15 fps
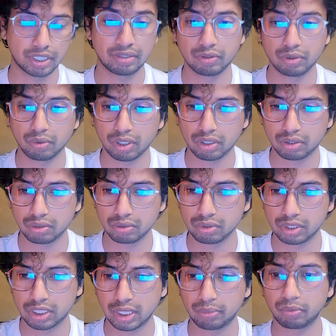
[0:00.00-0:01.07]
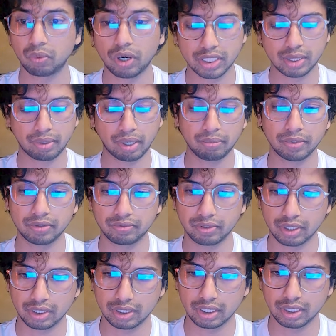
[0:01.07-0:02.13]
If you want to step one step up, if
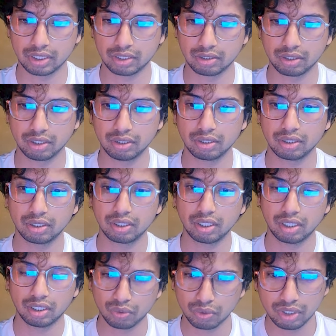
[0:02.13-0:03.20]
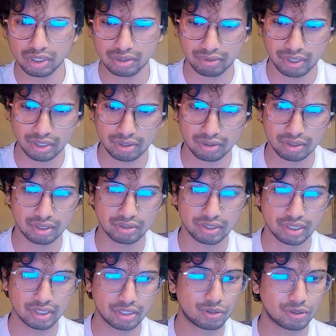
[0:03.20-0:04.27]
you say history, Google is very good.
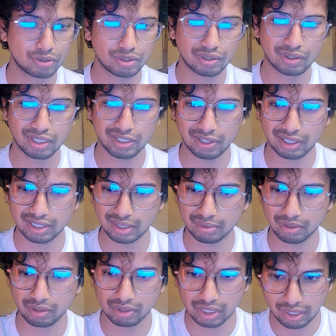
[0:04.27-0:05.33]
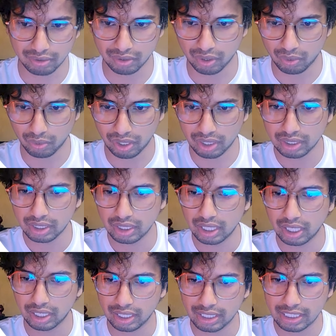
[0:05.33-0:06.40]
No, it doesn't. Oh yeah, we got one.
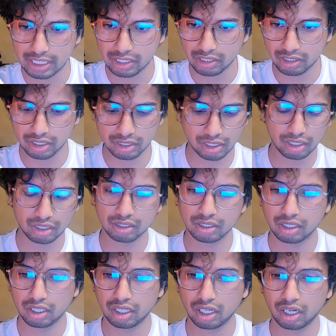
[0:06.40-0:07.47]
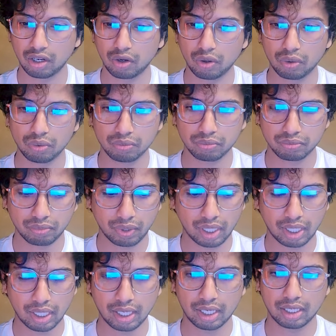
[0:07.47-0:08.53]
Okay, history.go,
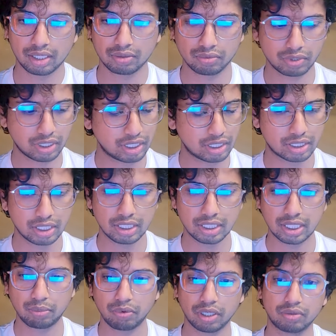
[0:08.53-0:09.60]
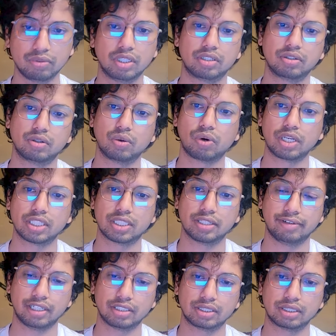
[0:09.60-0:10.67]
and we're gonna say step 1. We want to go one step
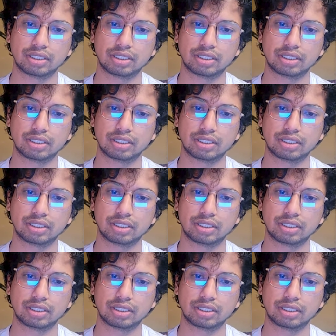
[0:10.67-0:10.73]
further.